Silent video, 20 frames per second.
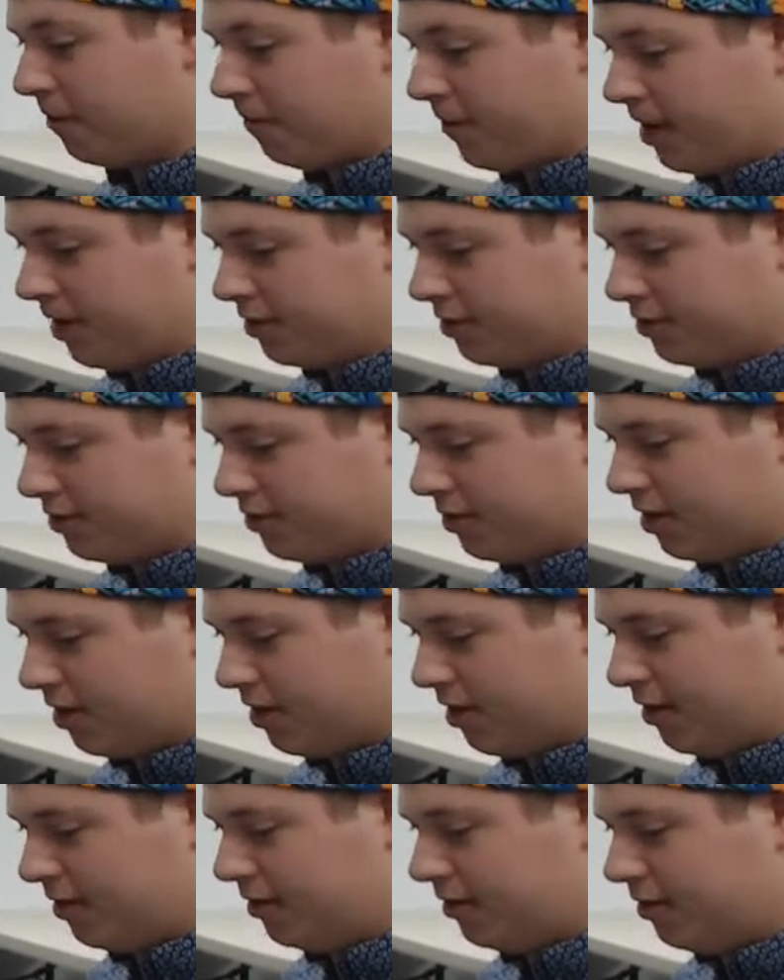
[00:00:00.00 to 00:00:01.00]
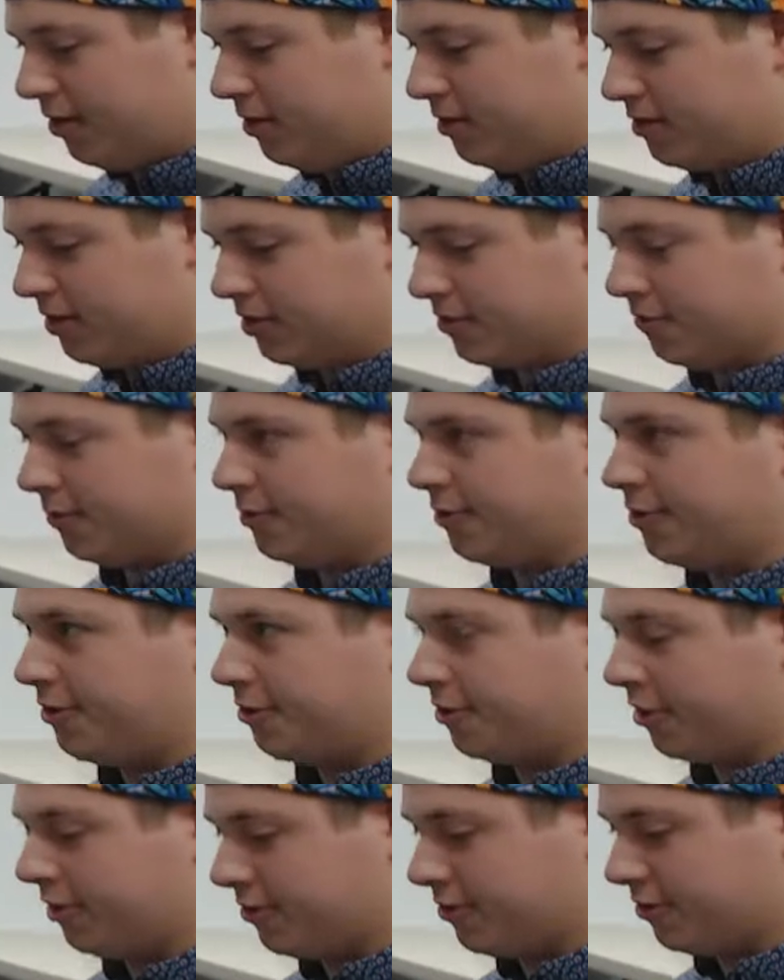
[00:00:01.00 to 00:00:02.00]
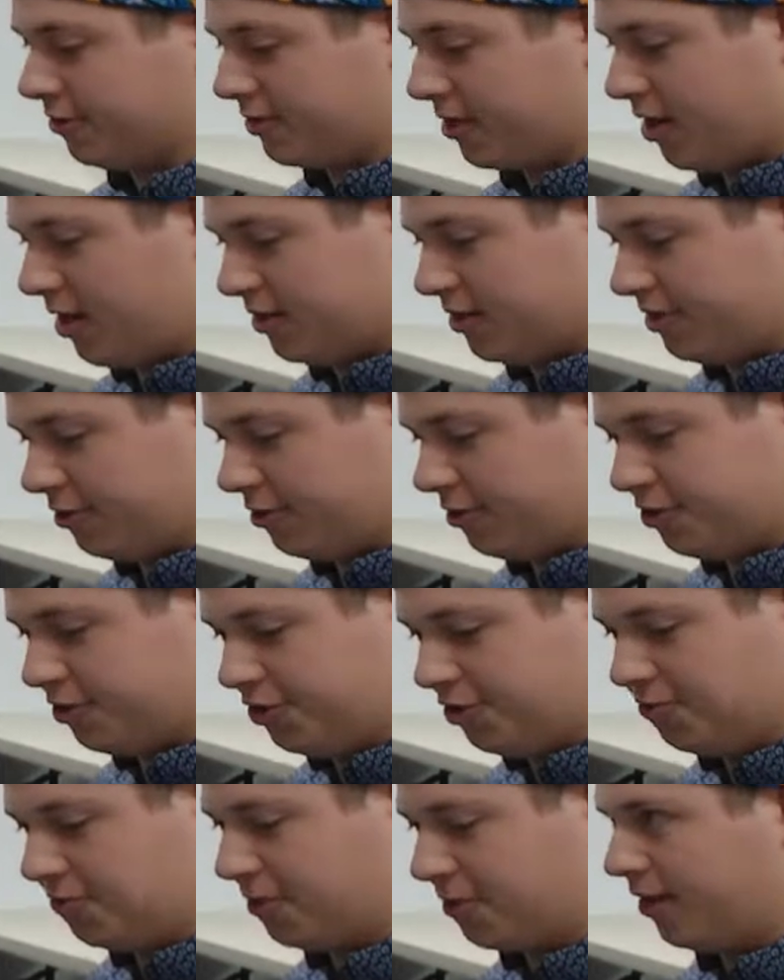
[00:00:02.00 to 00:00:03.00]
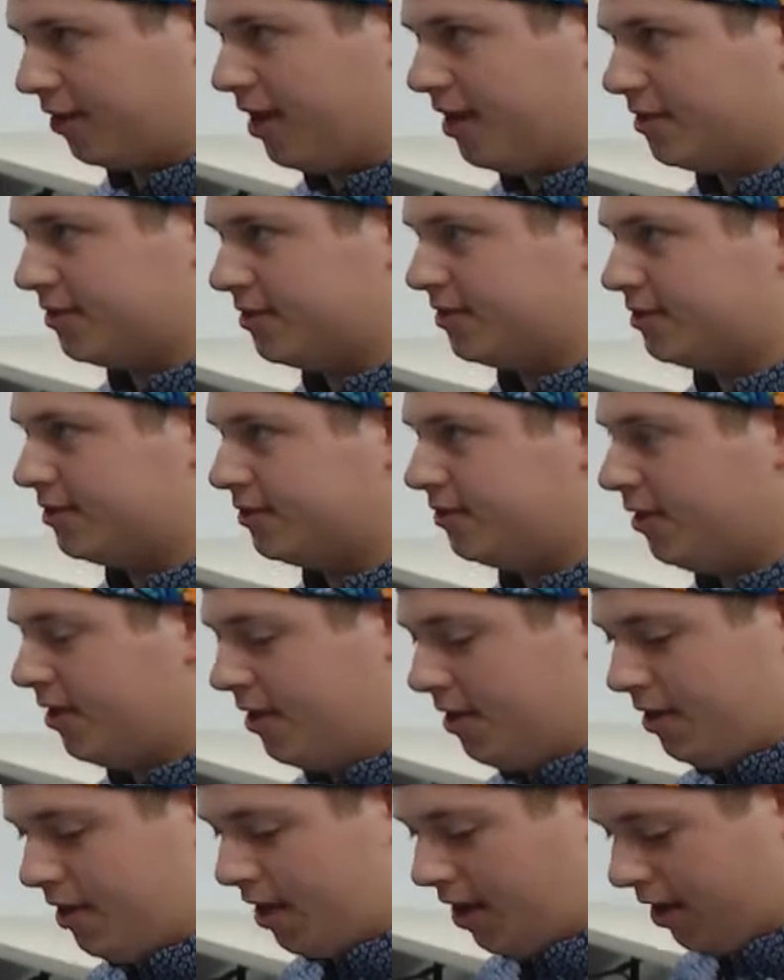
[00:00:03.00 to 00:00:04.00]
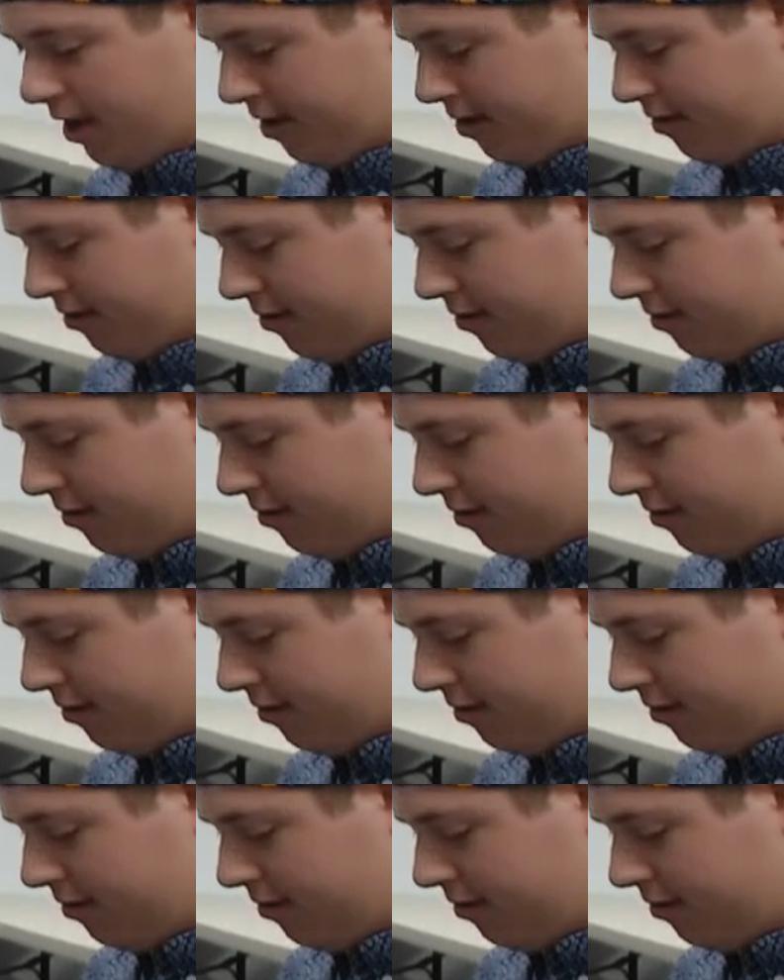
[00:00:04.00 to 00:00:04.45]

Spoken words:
match, since most of your creatures cost 2 or less, and